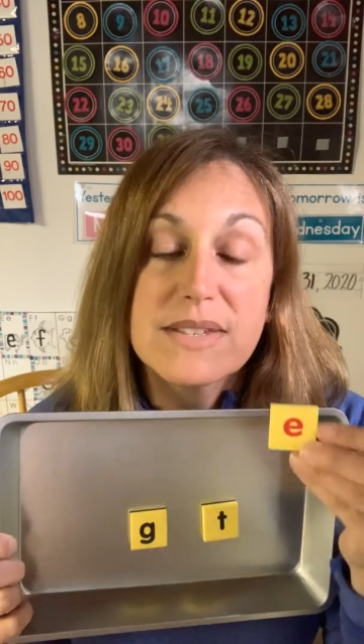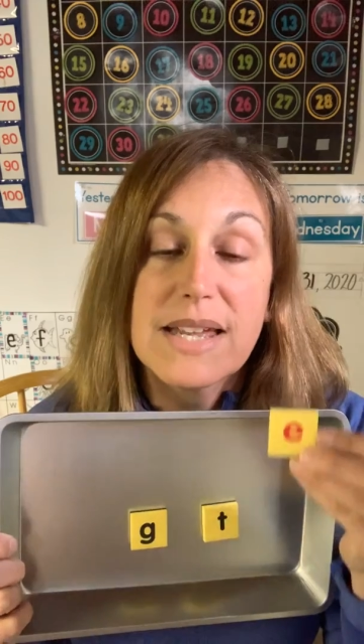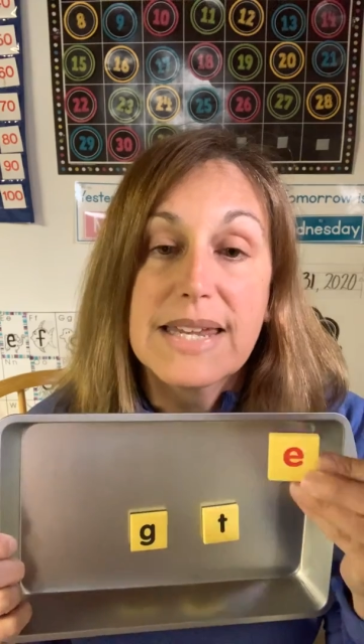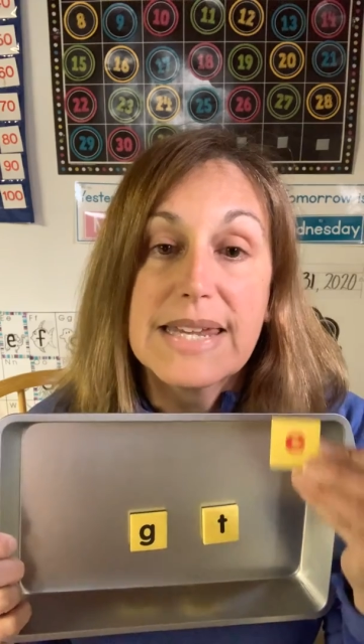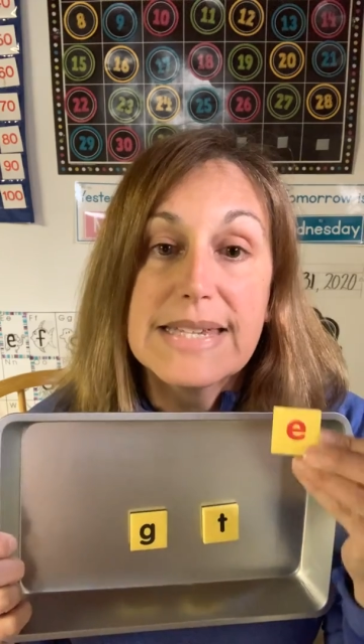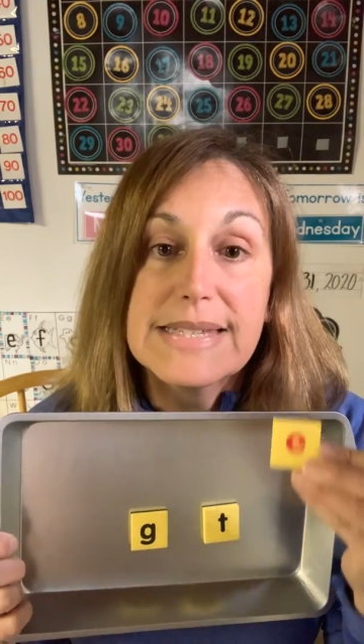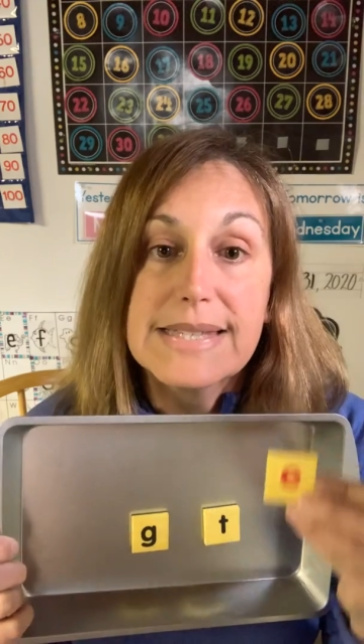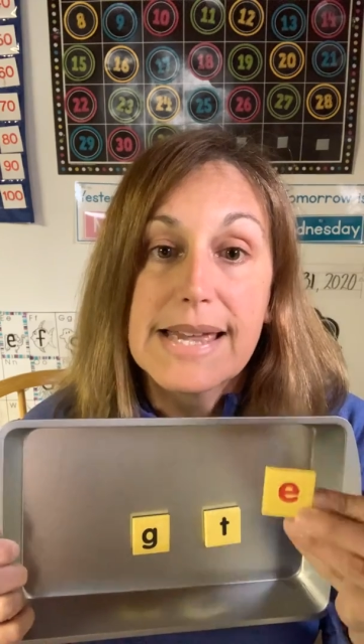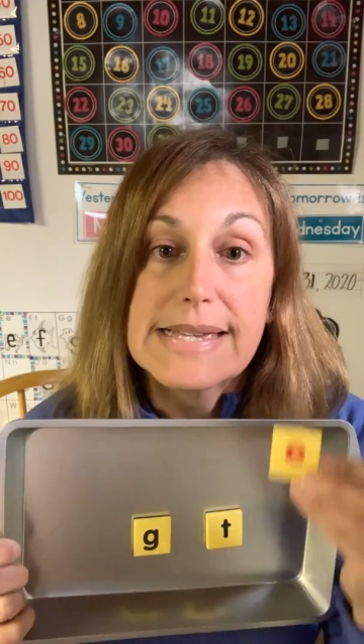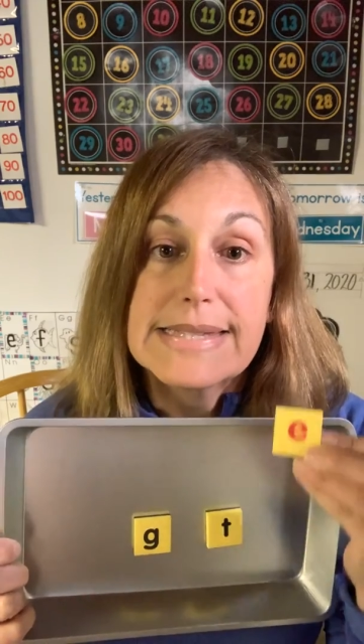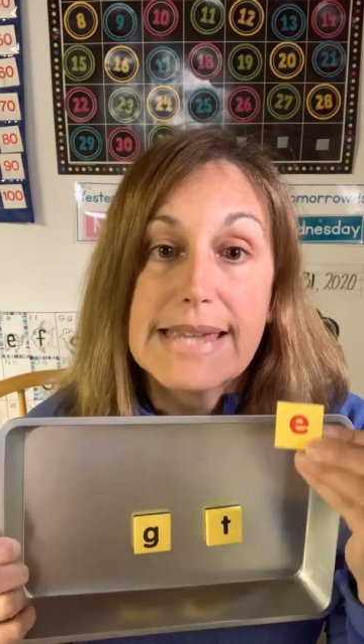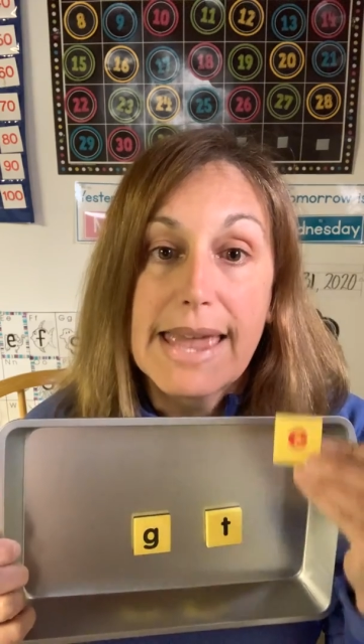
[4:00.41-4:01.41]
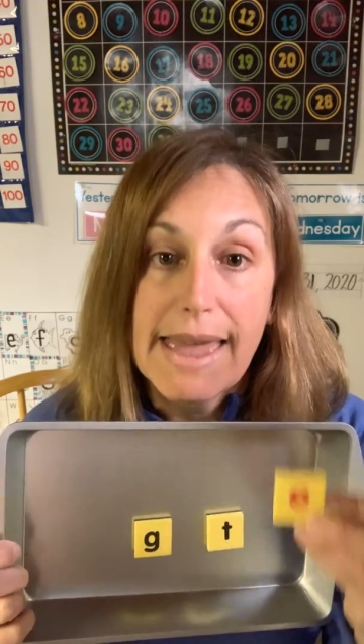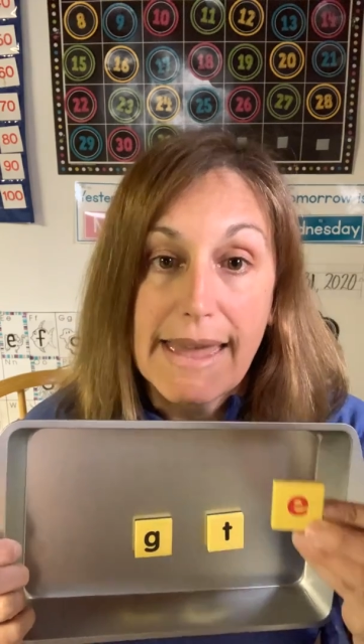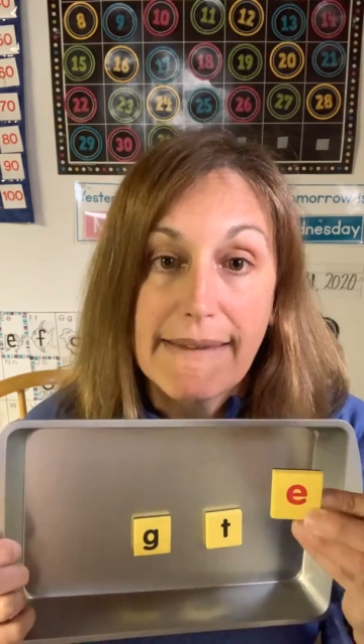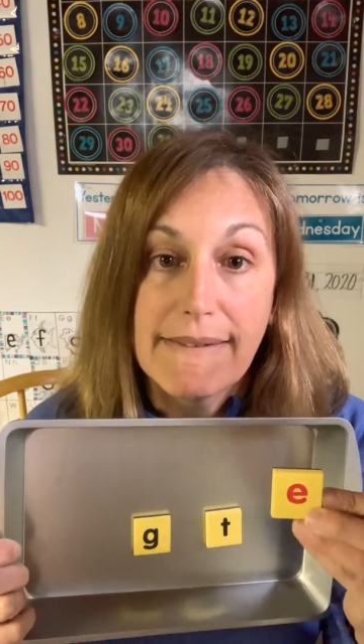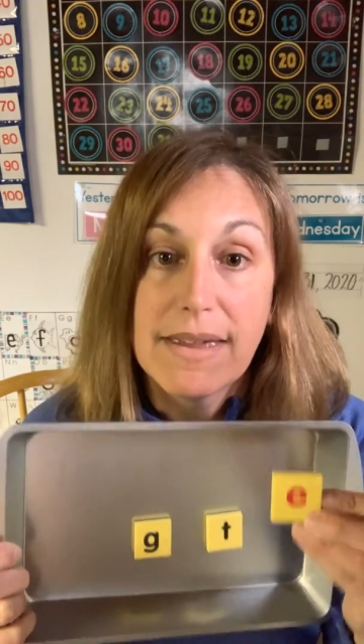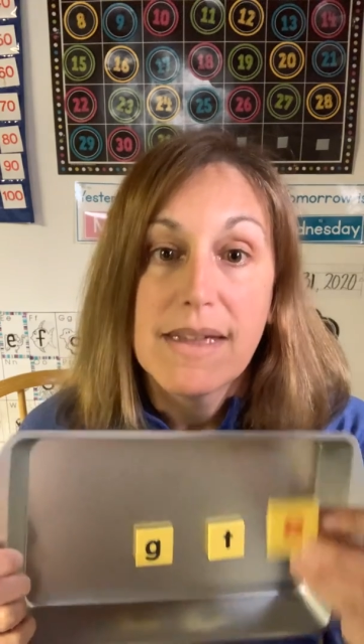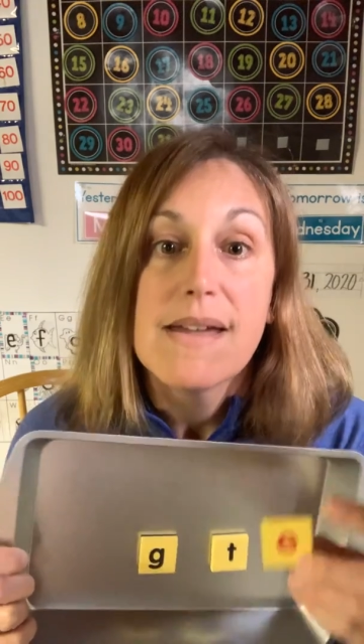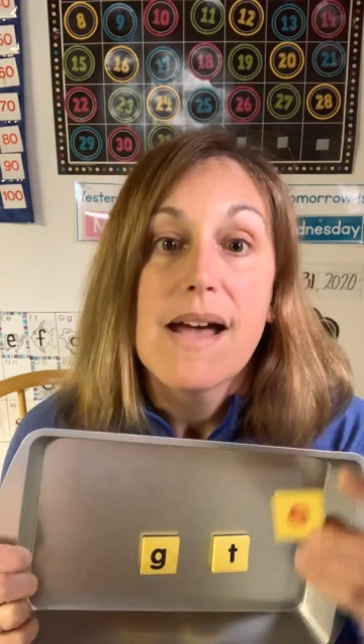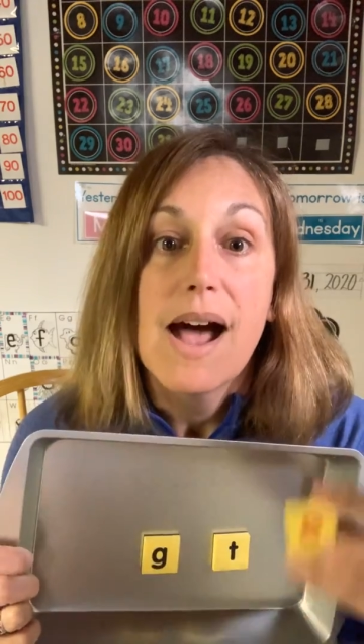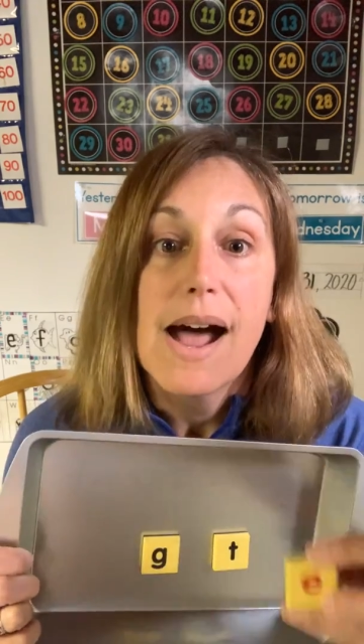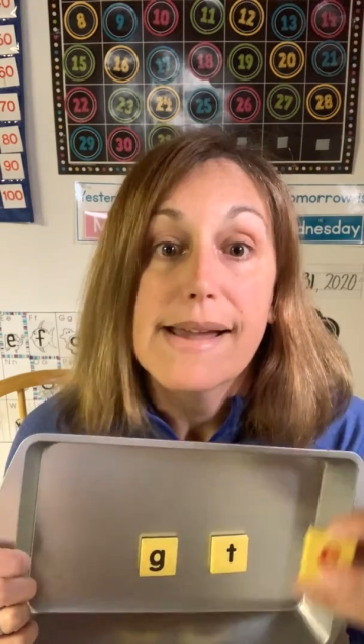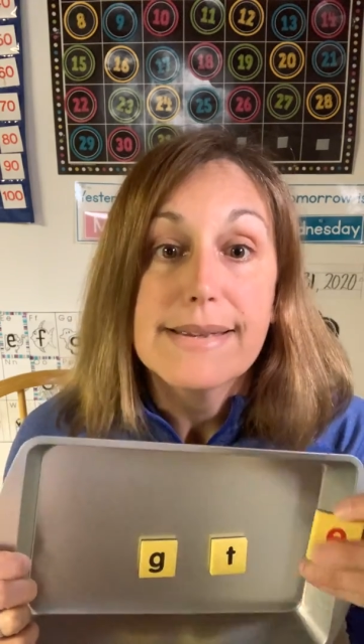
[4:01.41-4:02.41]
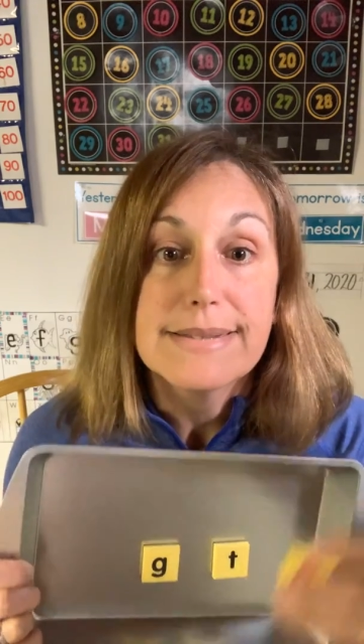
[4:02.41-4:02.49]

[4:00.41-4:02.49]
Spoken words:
that E says I